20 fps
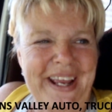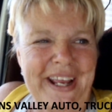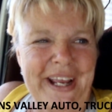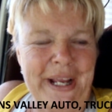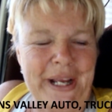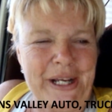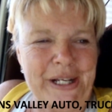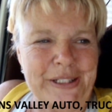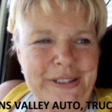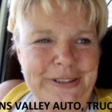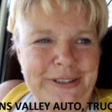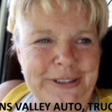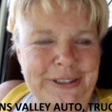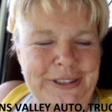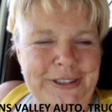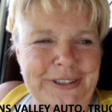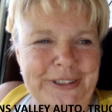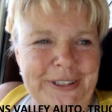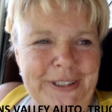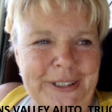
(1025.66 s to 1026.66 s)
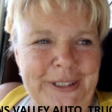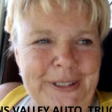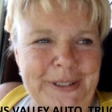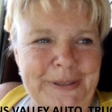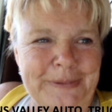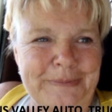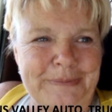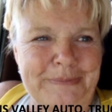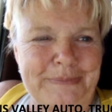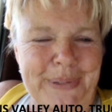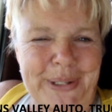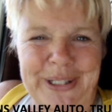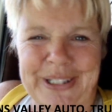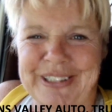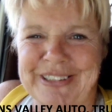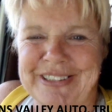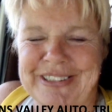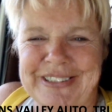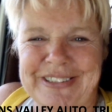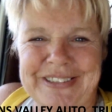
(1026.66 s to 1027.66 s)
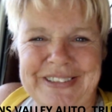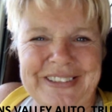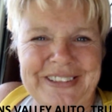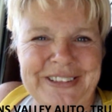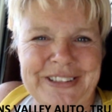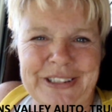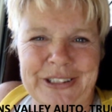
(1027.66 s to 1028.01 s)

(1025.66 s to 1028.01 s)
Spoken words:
and but it's